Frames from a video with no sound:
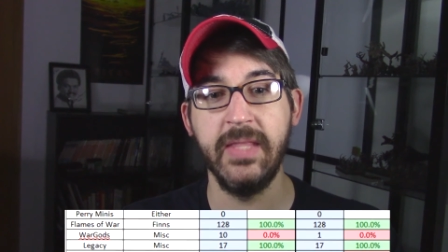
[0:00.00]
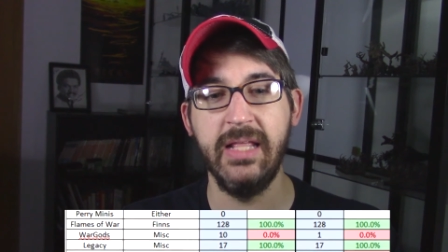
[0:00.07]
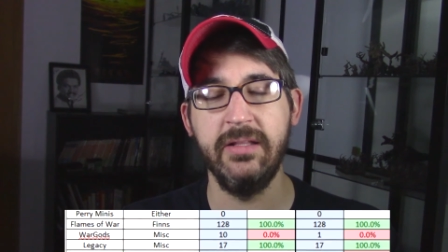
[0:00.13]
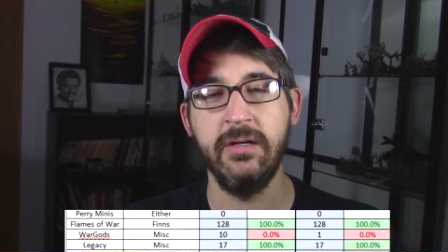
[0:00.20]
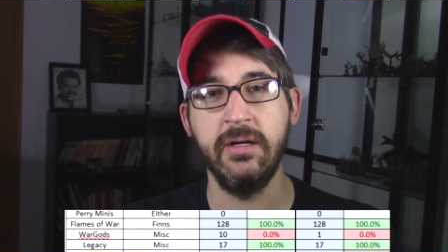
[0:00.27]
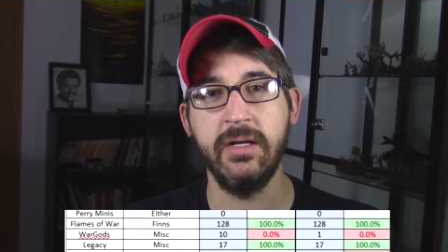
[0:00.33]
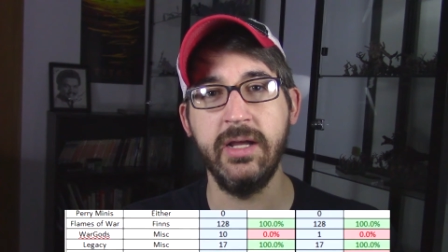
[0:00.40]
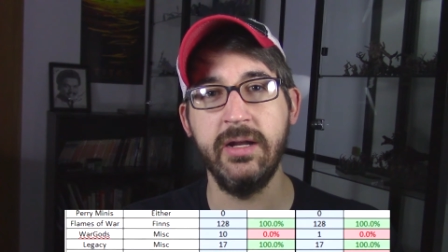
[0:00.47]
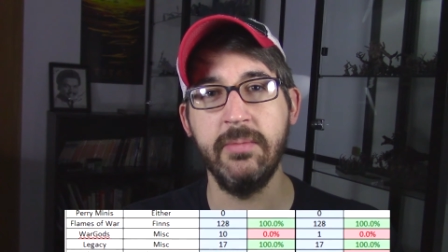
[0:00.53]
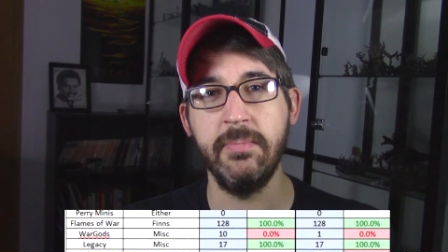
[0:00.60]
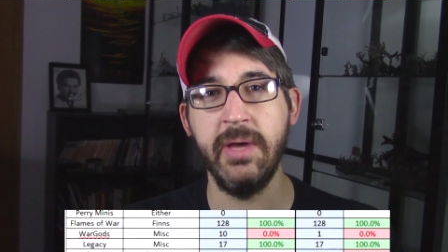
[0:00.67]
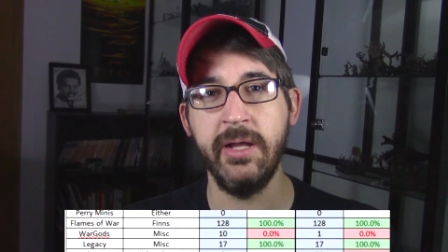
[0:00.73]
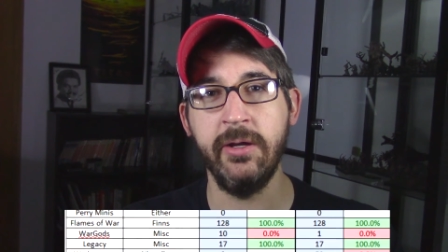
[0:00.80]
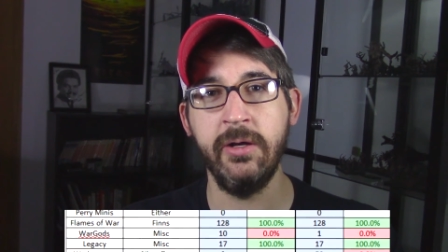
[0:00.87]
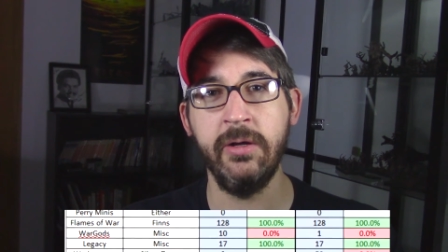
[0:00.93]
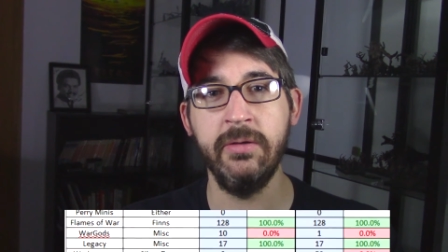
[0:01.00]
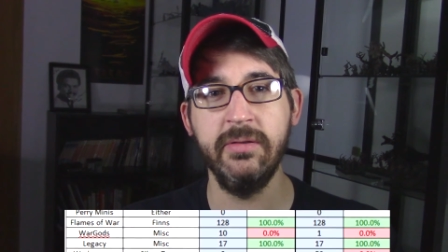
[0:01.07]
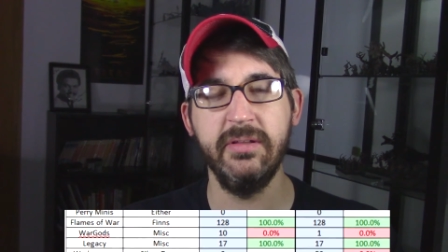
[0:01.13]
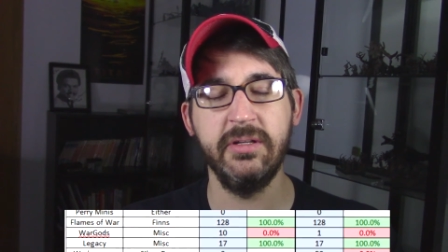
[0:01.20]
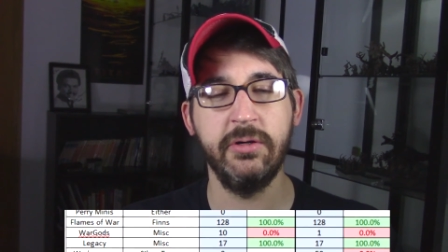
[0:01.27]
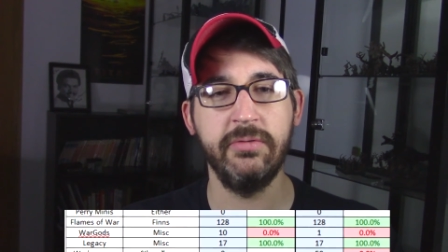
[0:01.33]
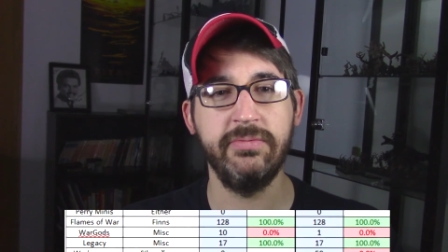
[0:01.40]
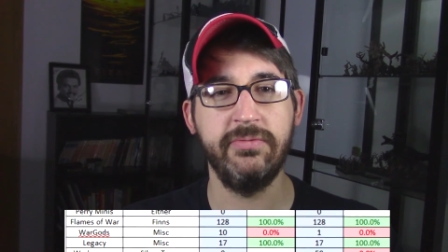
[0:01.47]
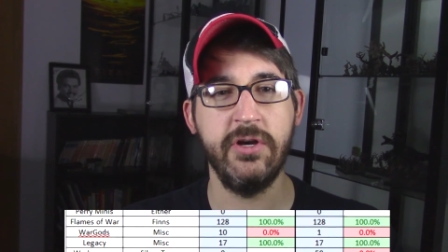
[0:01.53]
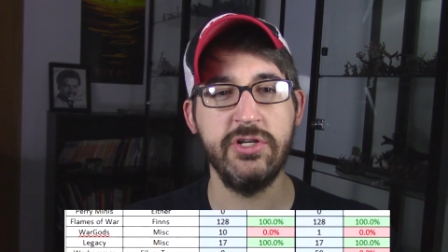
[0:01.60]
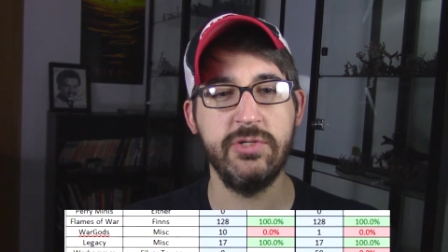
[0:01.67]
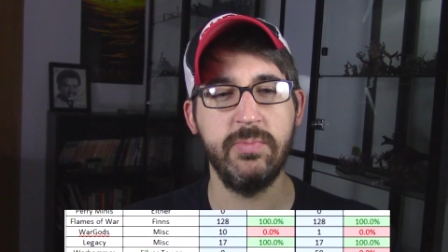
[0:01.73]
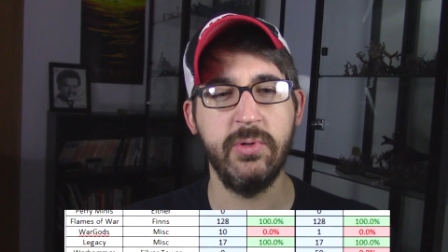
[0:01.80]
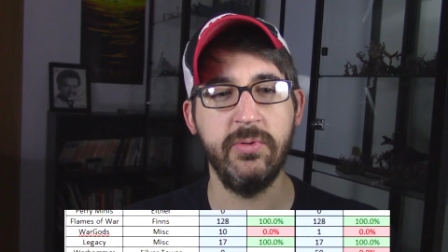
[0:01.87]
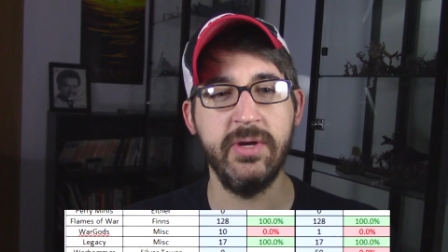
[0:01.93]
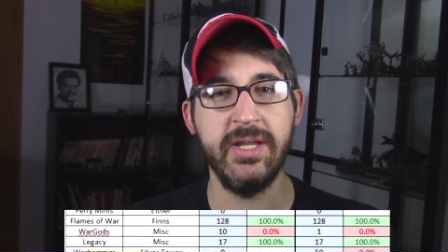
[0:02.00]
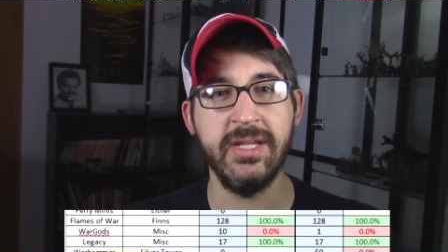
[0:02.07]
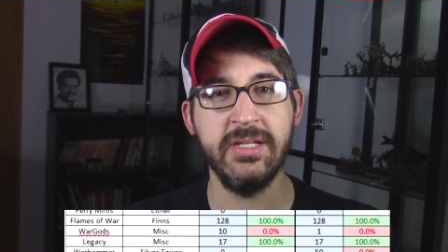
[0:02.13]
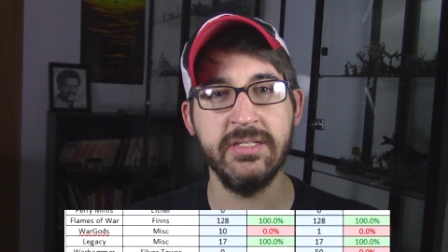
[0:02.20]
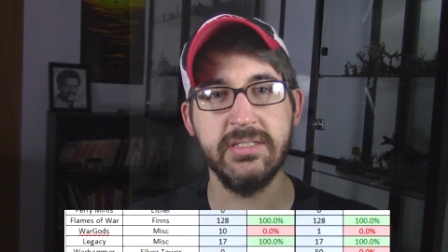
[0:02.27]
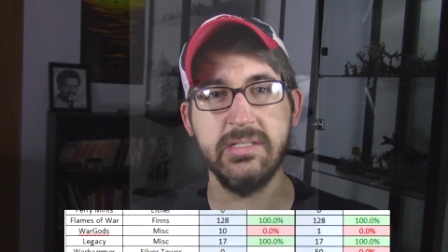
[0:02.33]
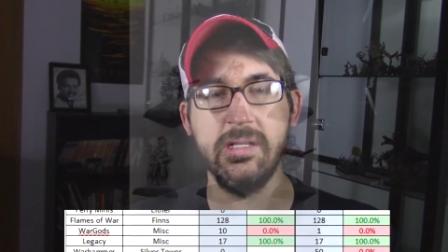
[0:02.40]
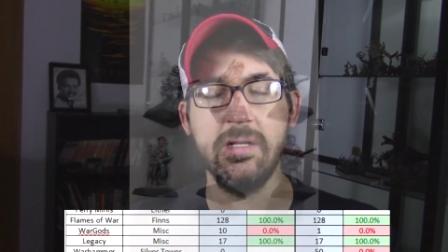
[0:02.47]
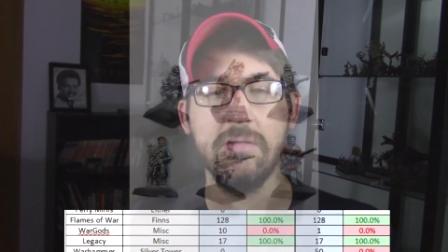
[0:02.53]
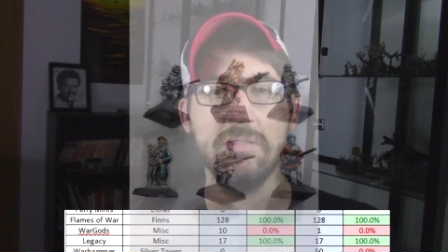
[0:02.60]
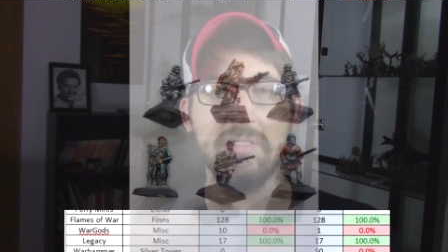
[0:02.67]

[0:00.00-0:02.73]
They're kind of metal. They were French Marines that I was